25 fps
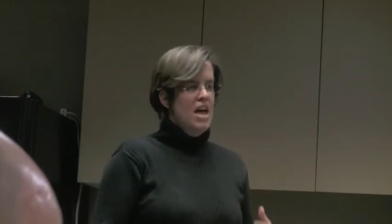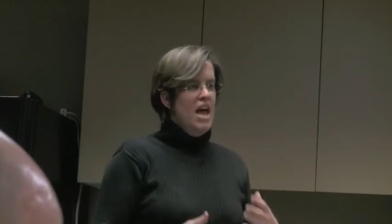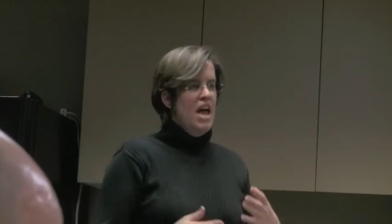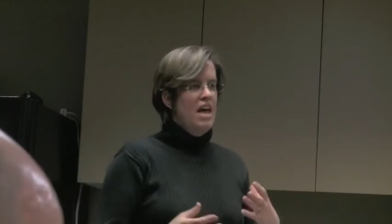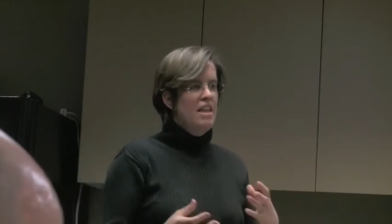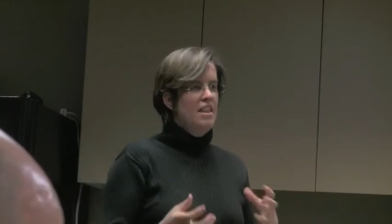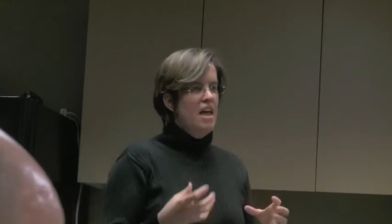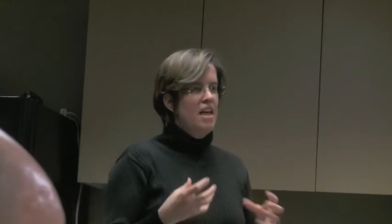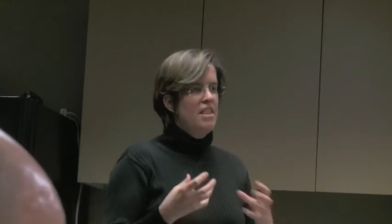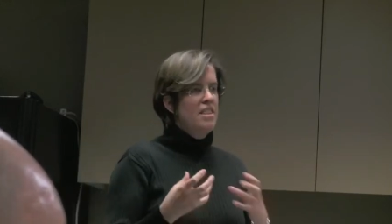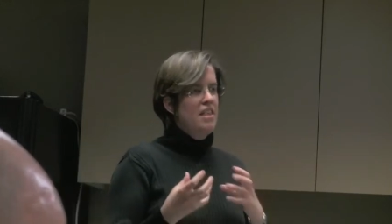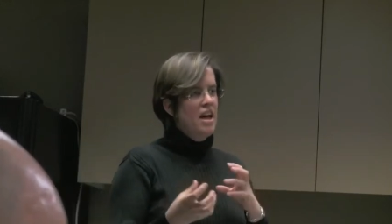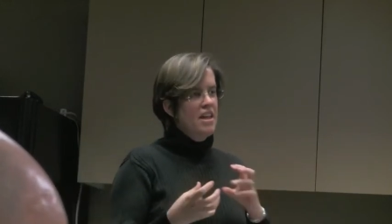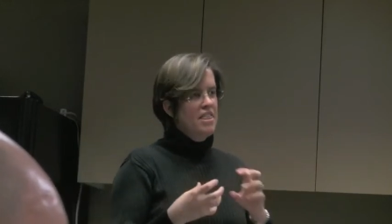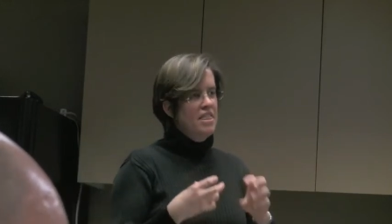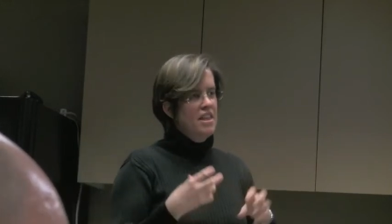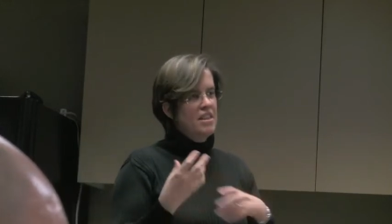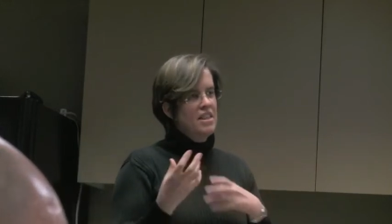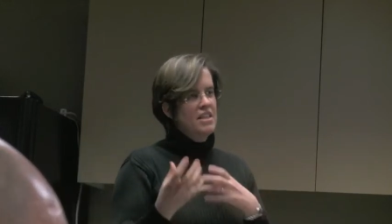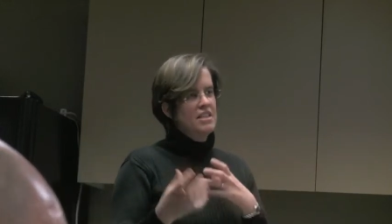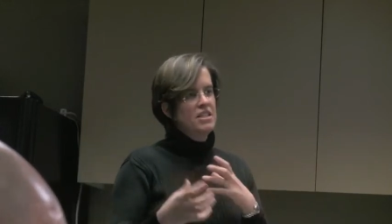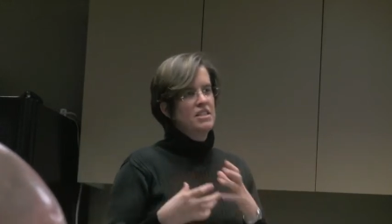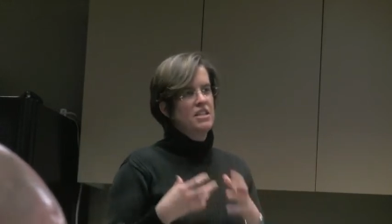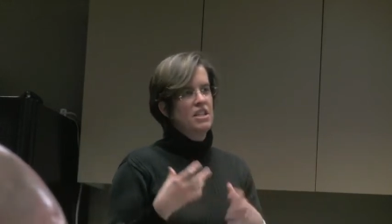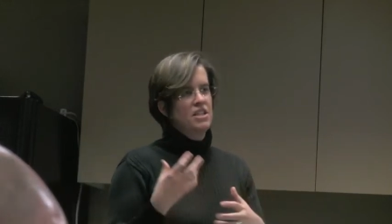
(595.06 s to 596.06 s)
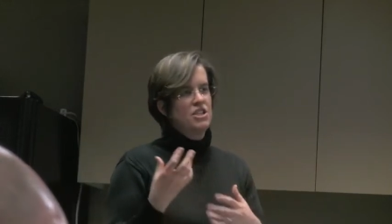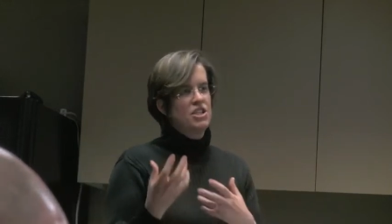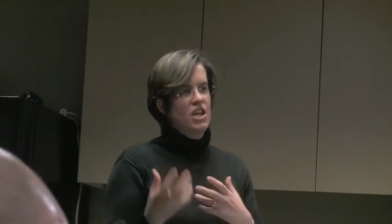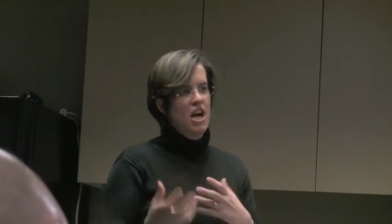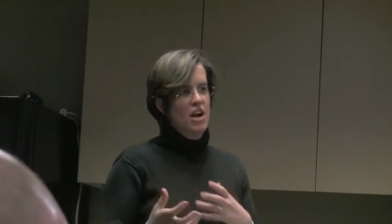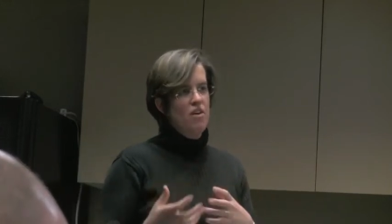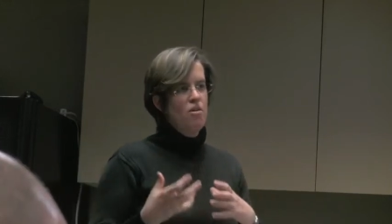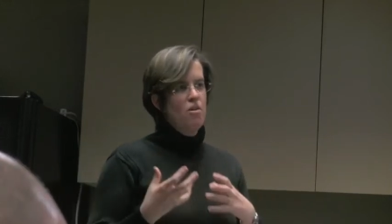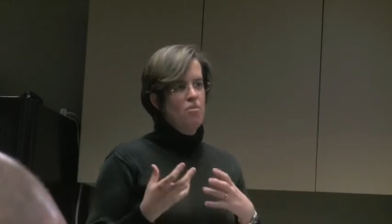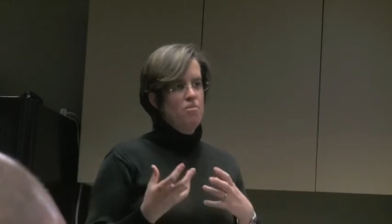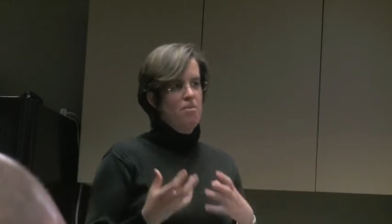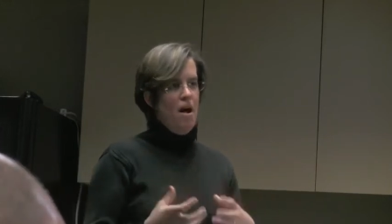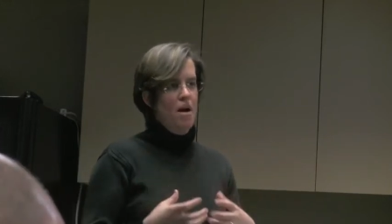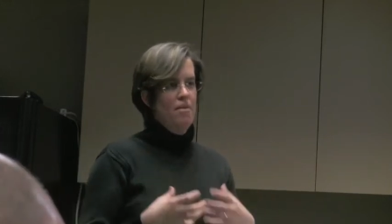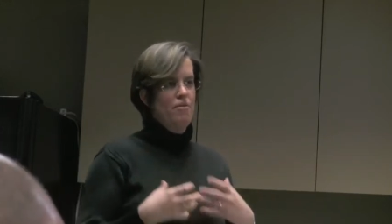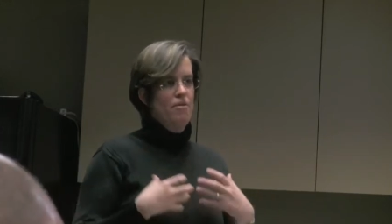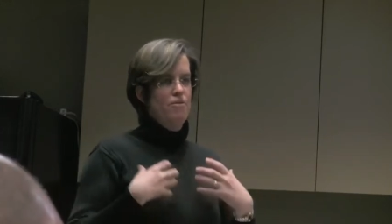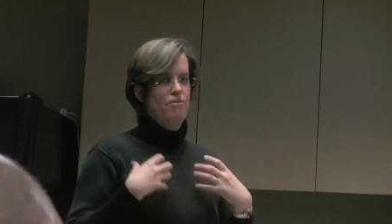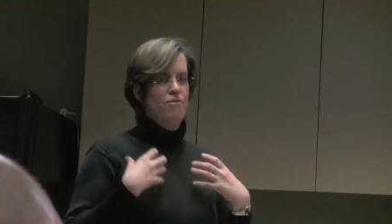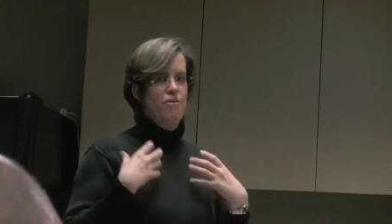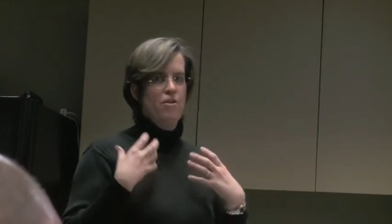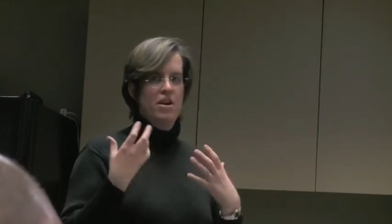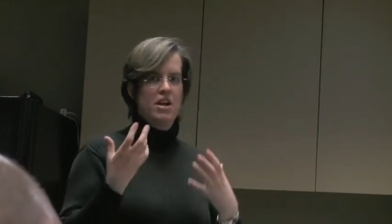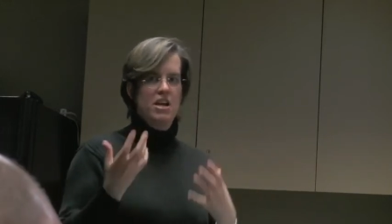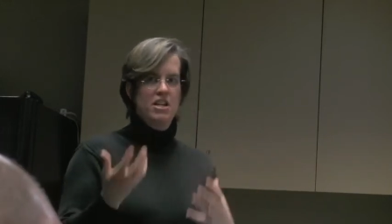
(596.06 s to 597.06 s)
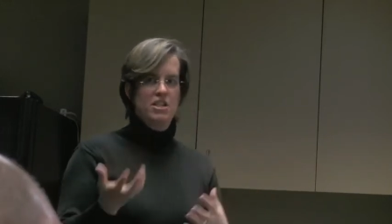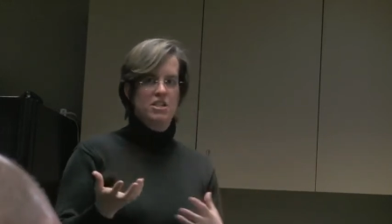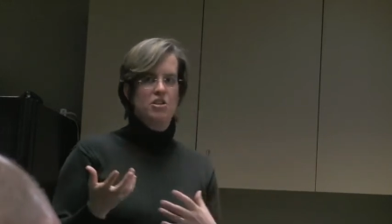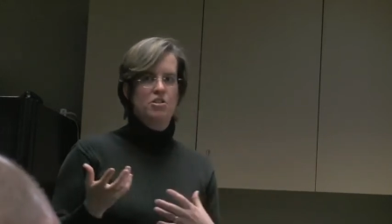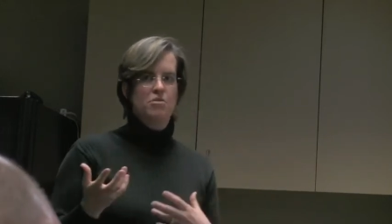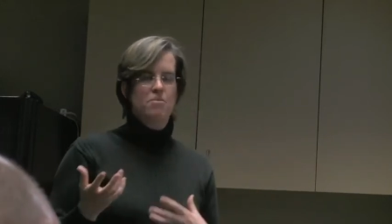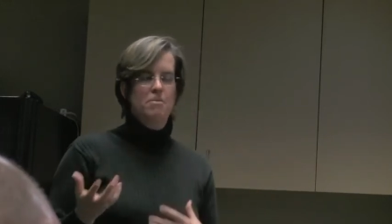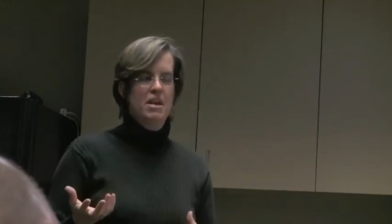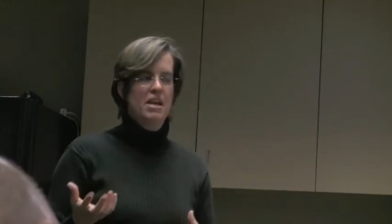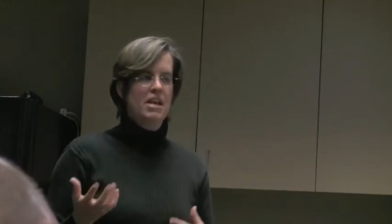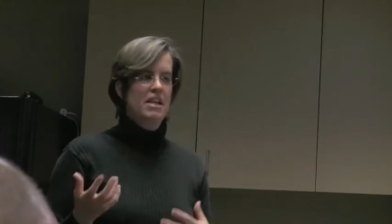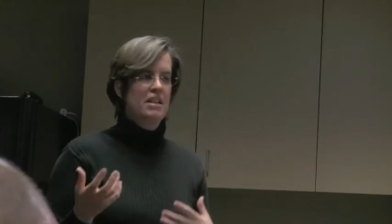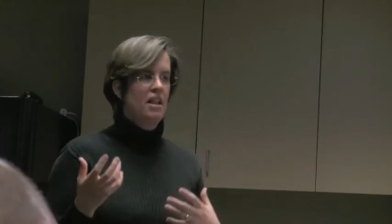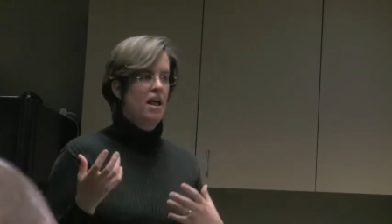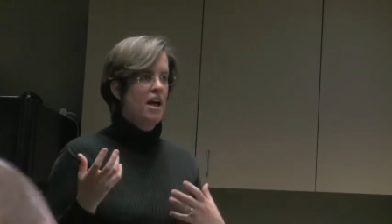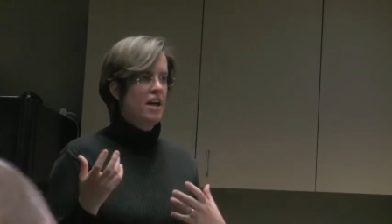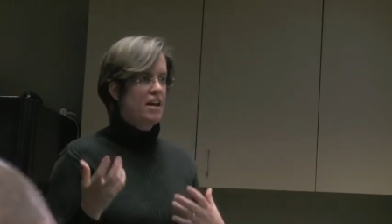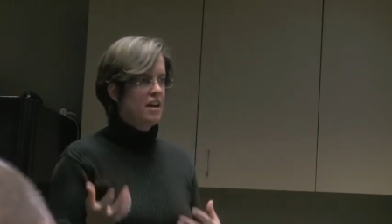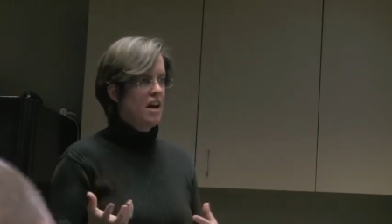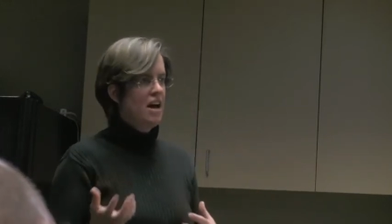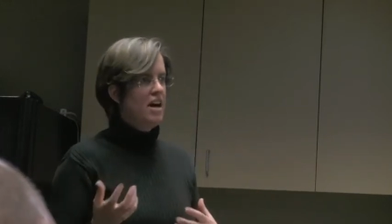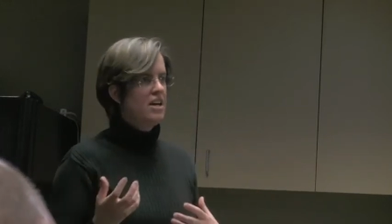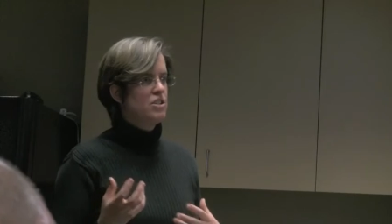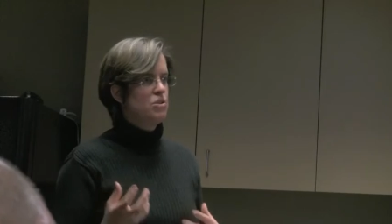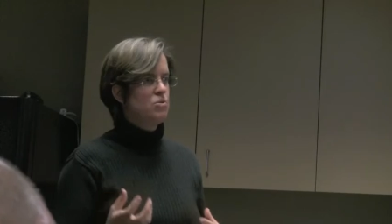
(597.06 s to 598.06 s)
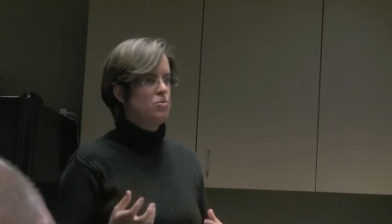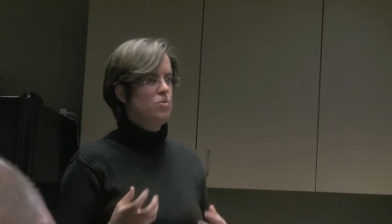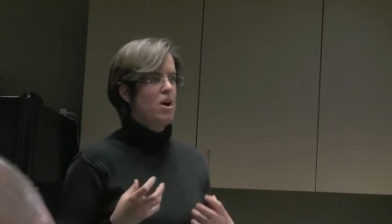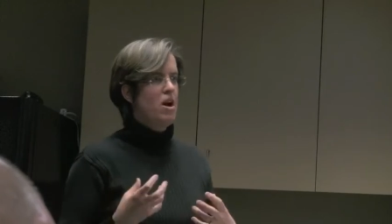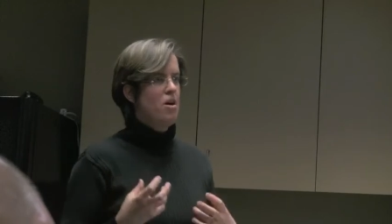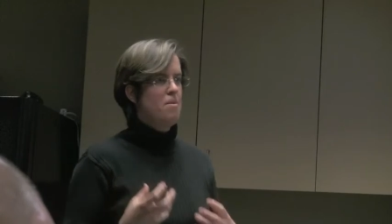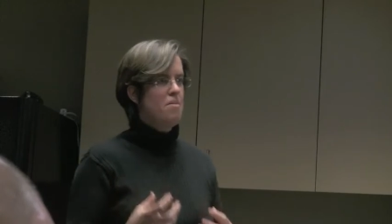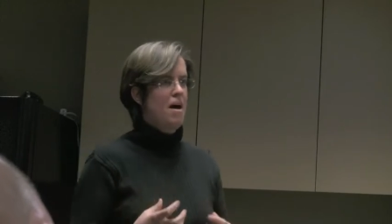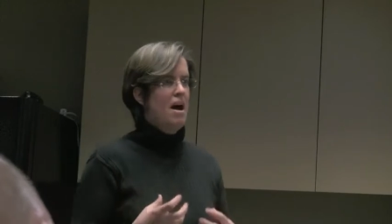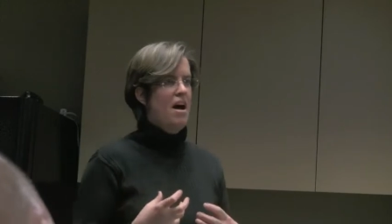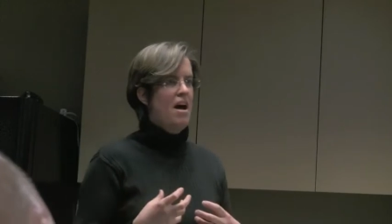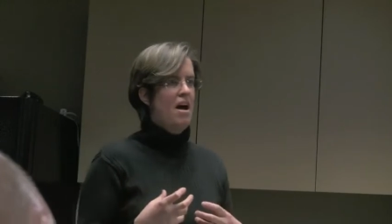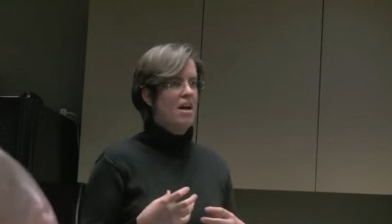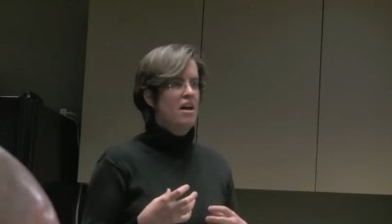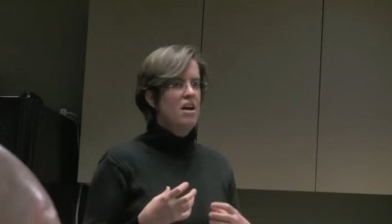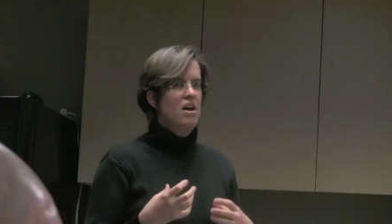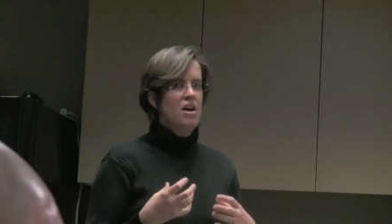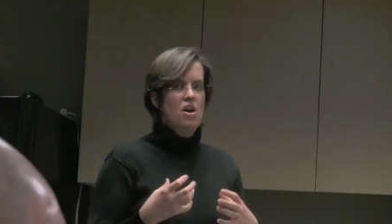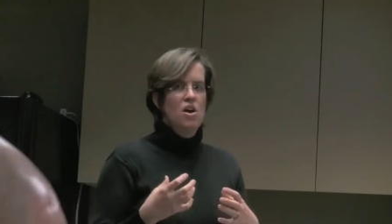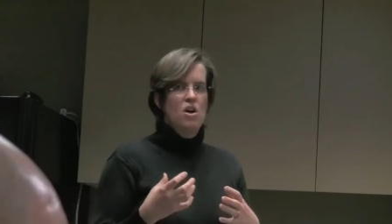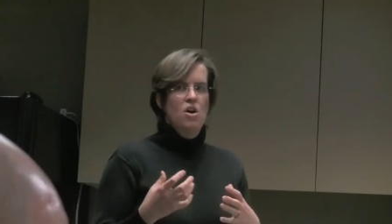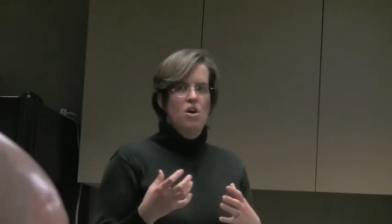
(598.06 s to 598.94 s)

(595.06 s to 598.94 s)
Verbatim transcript: And, and I think this is a general problem for an issue committee like us, whereby